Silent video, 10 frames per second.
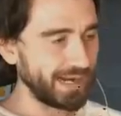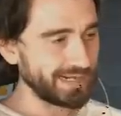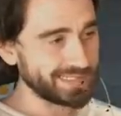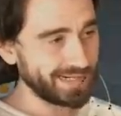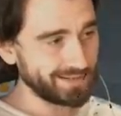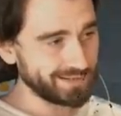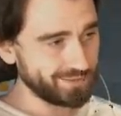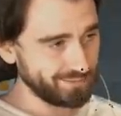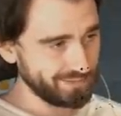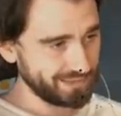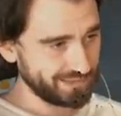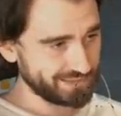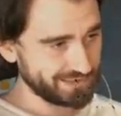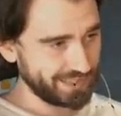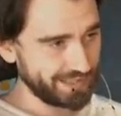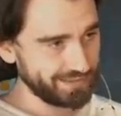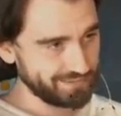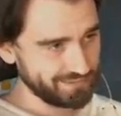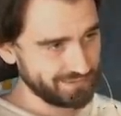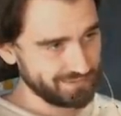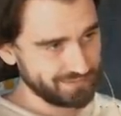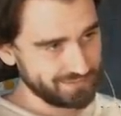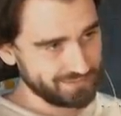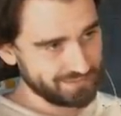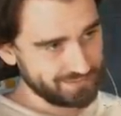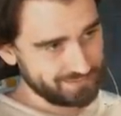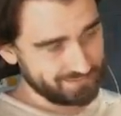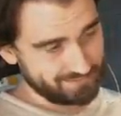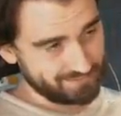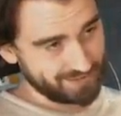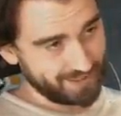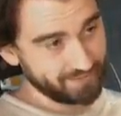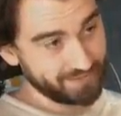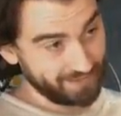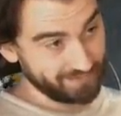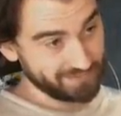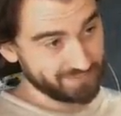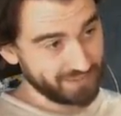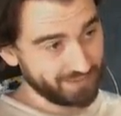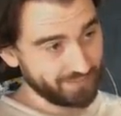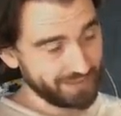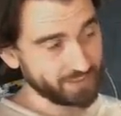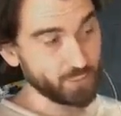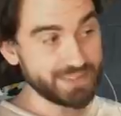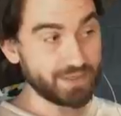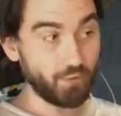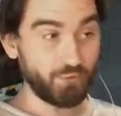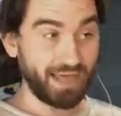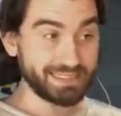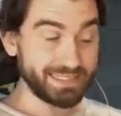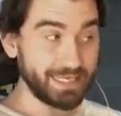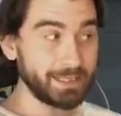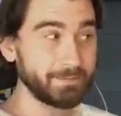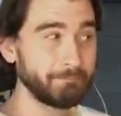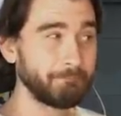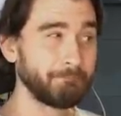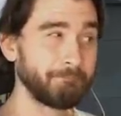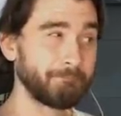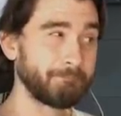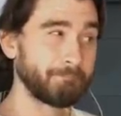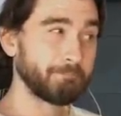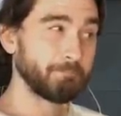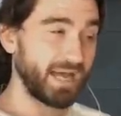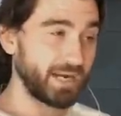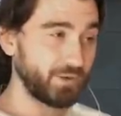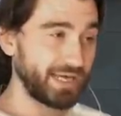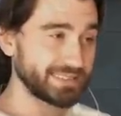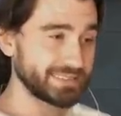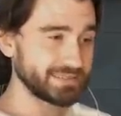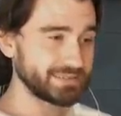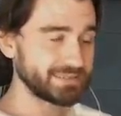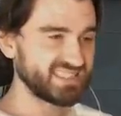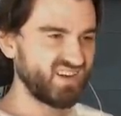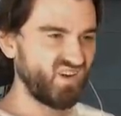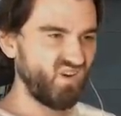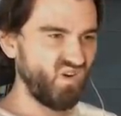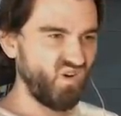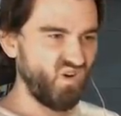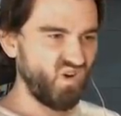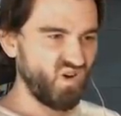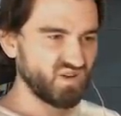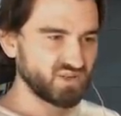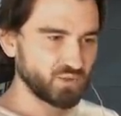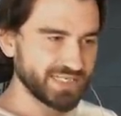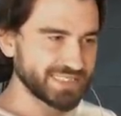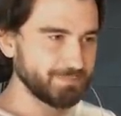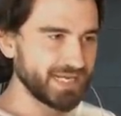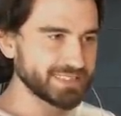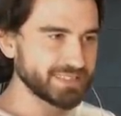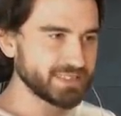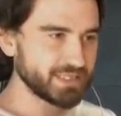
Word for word: That's kind of cool, let me say. Kind of dangerous with that rat. Oh, it a rat deck? Pack rat? Trespasser's